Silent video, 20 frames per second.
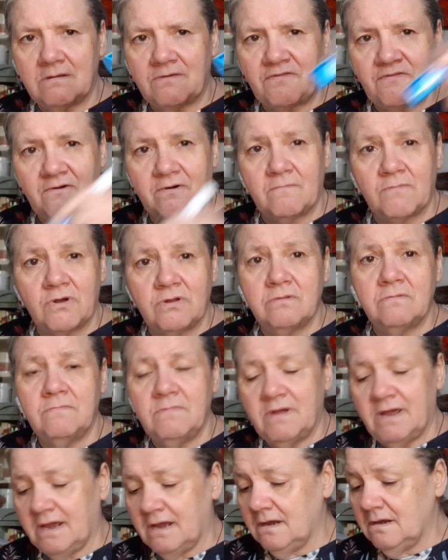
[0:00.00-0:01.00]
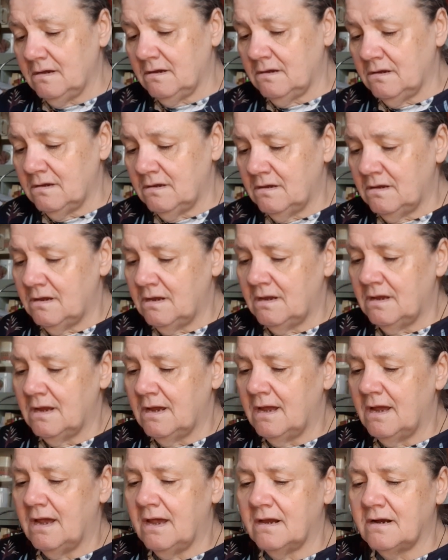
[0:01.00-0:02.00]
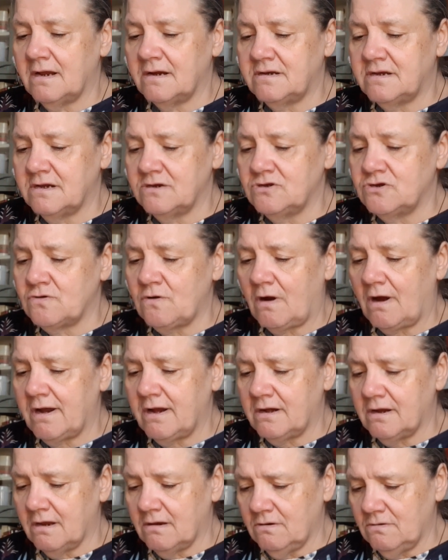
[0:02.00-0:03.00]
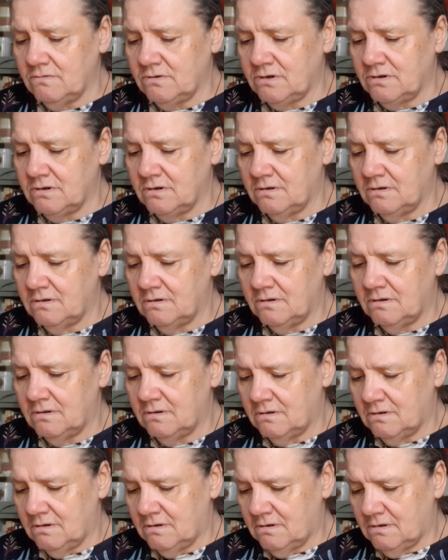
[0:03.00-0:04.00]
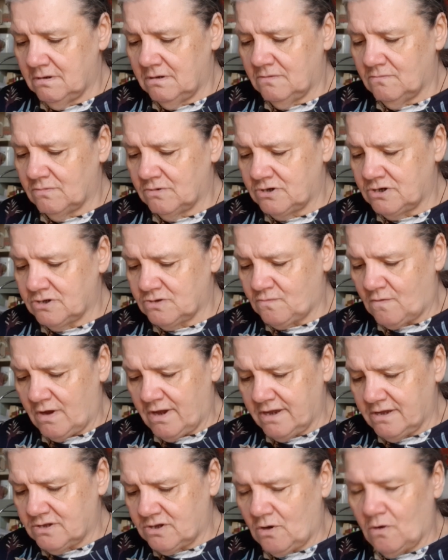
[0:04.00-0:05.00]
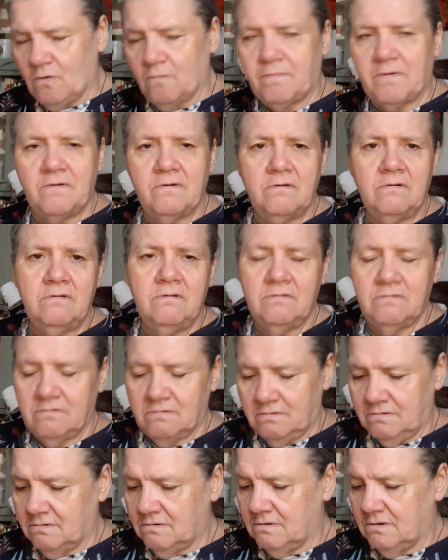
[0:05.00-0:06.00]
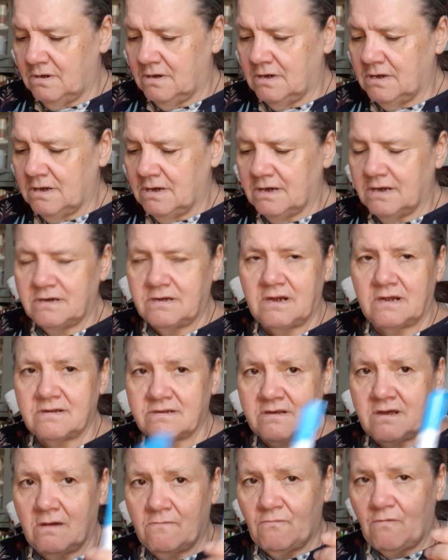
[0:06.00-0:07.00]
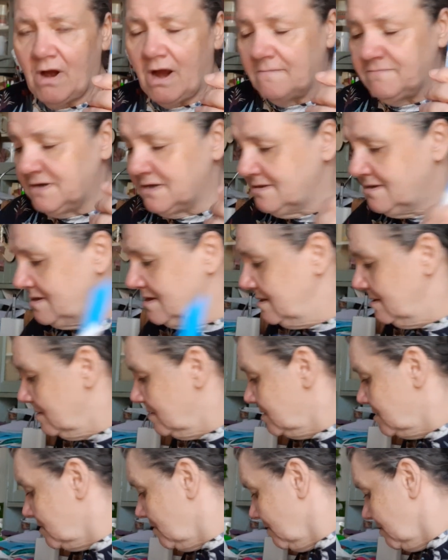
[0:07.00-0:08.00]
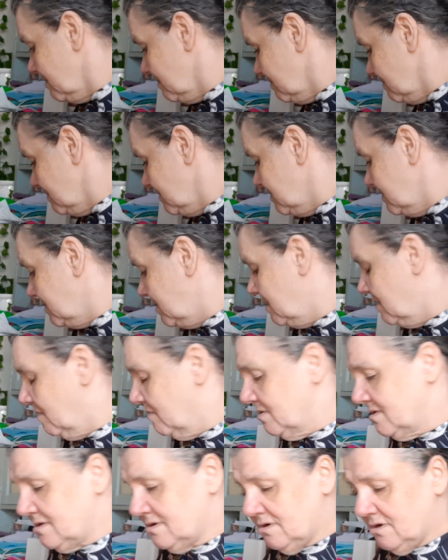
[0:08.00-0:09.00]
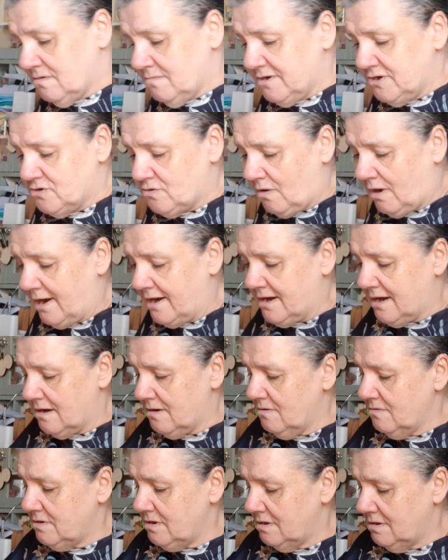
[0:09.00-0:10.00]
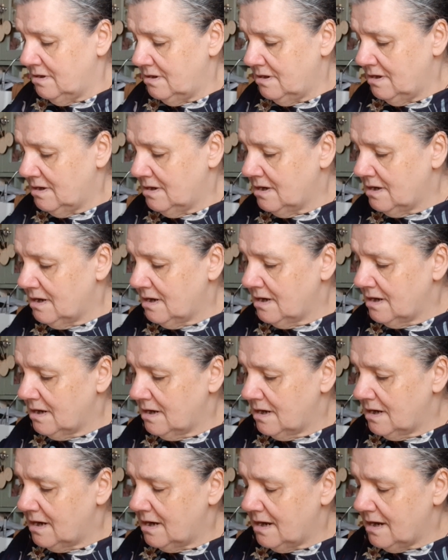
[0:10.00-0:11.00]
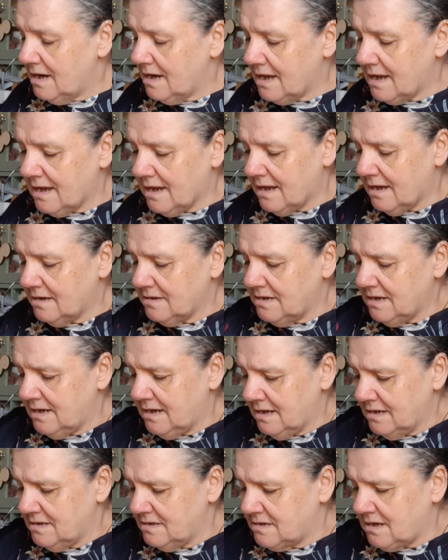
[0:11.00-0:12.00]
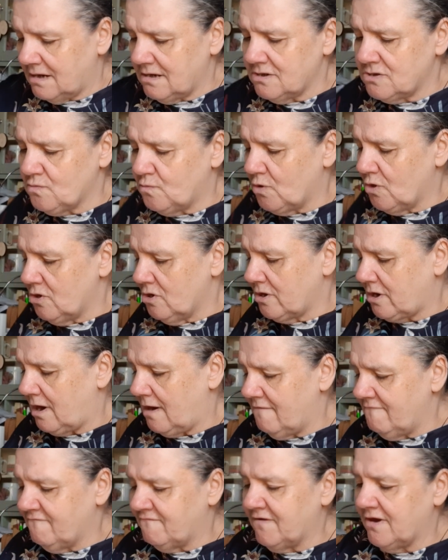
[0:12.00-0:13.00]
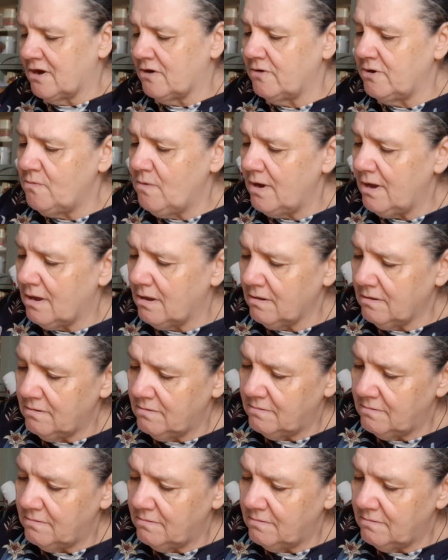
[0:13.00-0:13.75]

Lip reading: thermal ink, and I did try it out, which is why it's open. It does come wrapped and sealed, so it, you know, isn't going to be dried out, and it does work very well.